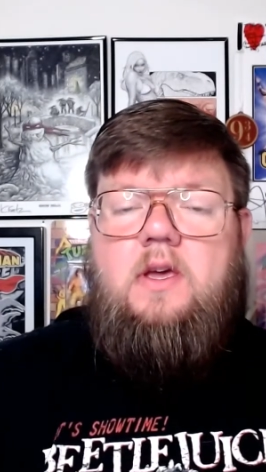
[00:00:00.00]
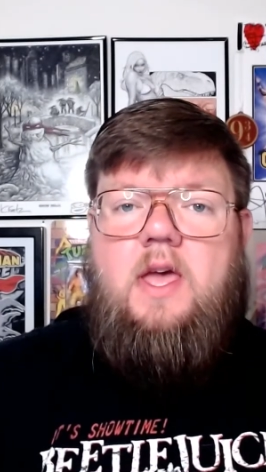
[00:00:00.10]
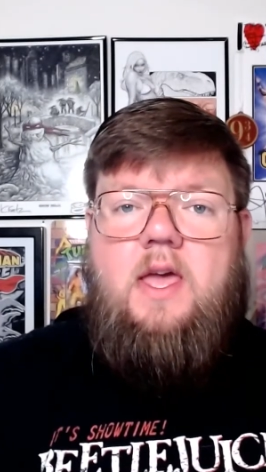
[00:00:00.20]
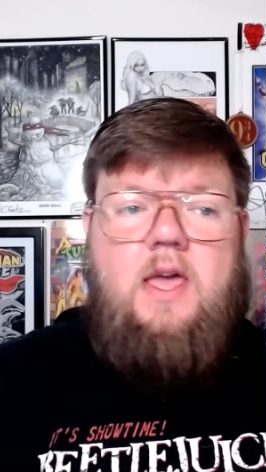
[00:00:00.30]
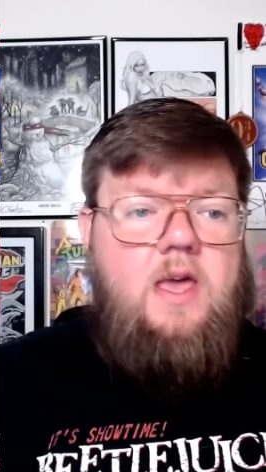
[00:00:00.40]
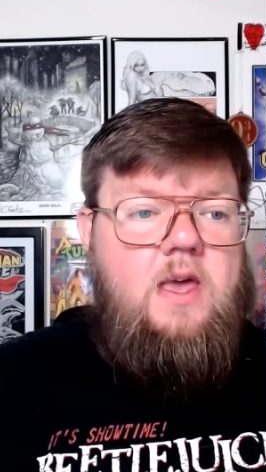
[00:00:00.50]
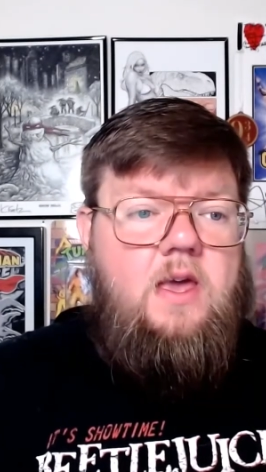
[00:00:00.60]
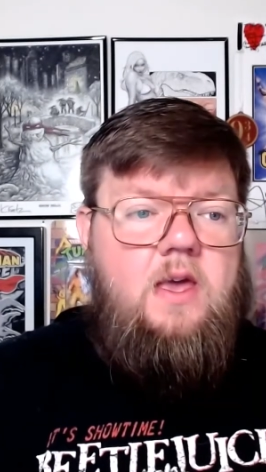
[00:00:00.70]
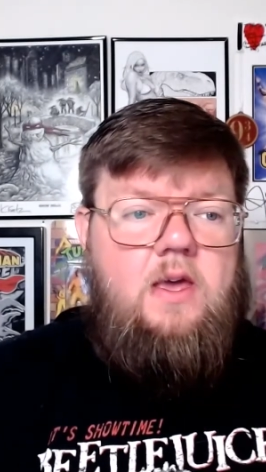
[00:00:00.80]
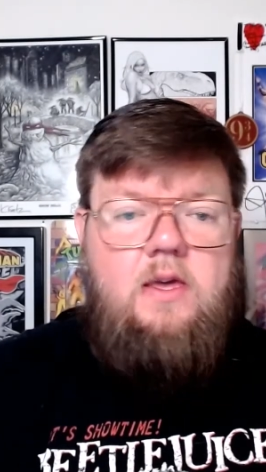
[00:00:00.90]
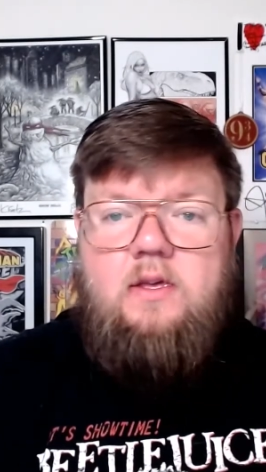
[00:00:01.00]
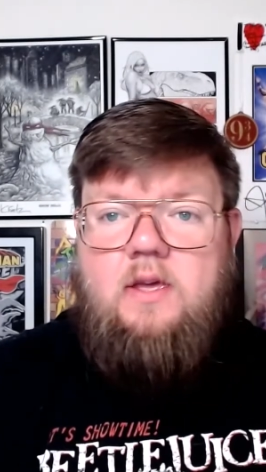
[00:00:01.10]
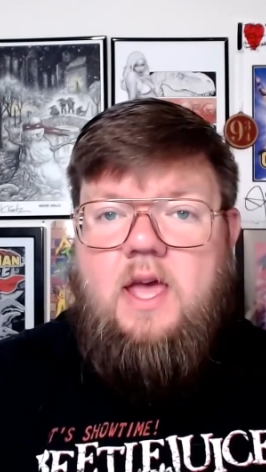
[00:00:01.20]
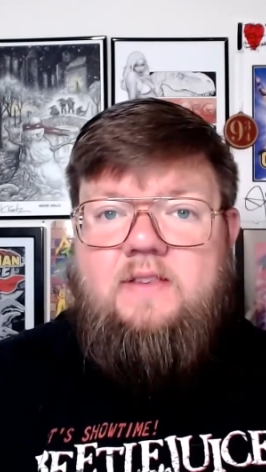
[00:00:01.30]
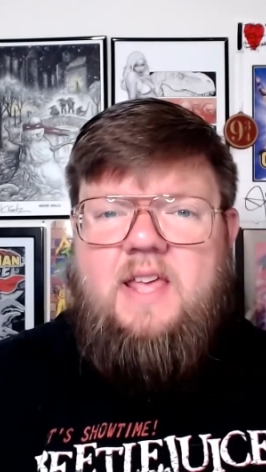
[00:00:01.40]
And
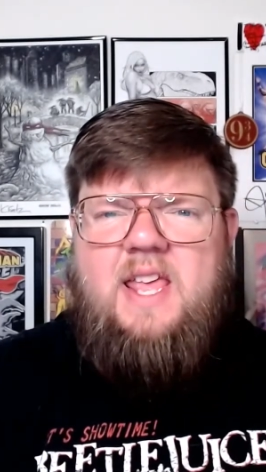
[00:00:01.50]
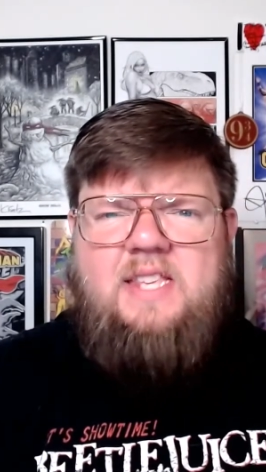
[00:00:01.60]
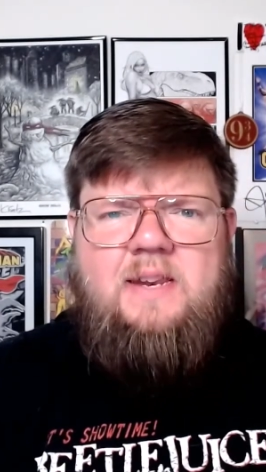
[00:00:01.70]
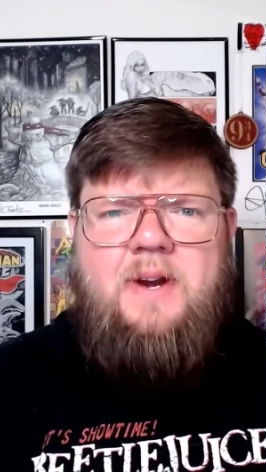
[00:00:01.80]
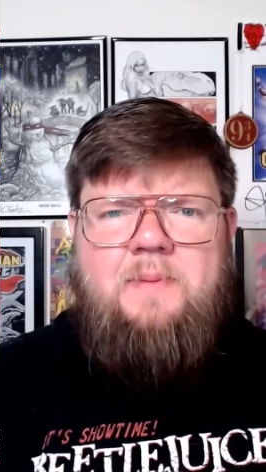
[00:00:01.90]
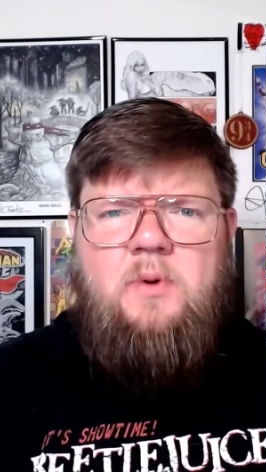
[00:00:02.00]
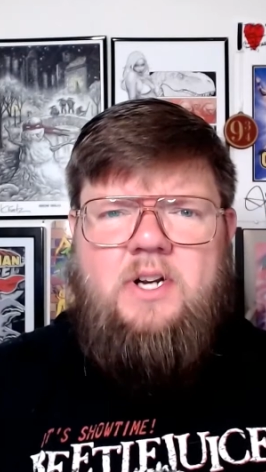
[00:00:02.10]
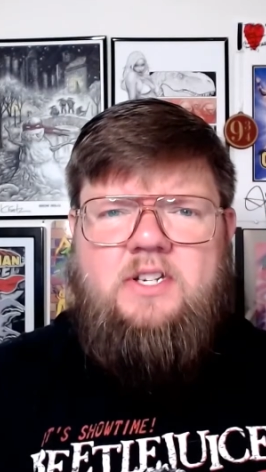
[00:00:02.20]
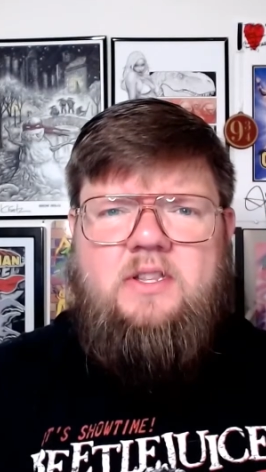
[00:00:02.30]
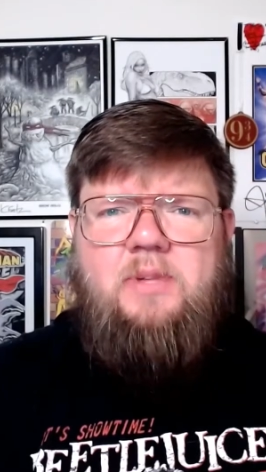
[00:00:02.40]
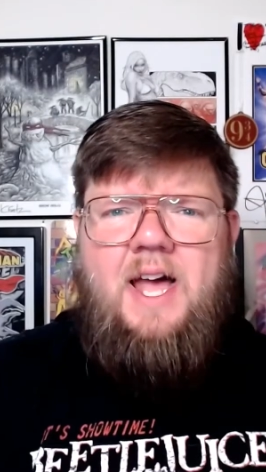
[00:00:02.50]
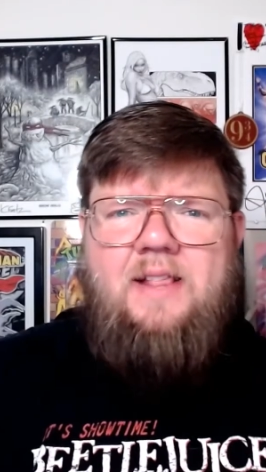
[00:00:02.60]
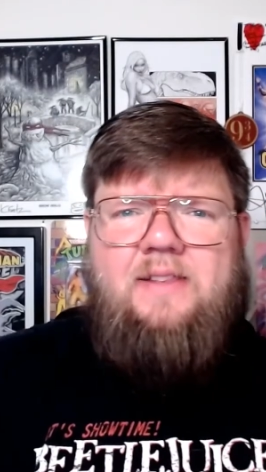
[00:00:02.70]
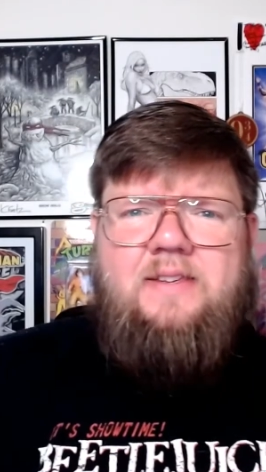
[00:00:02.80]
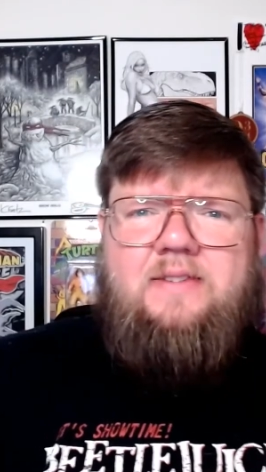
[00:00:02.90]
has anybody been watching The
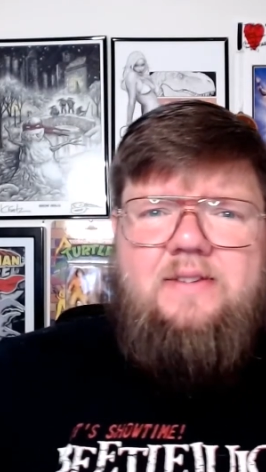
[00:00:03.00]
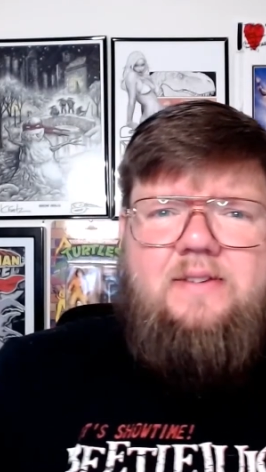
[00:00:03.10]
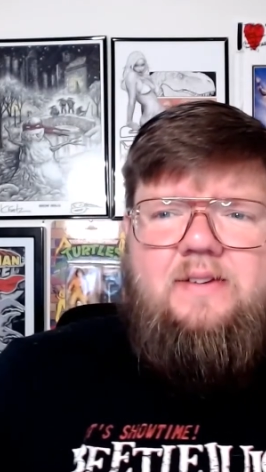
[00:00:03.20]
Blacklist?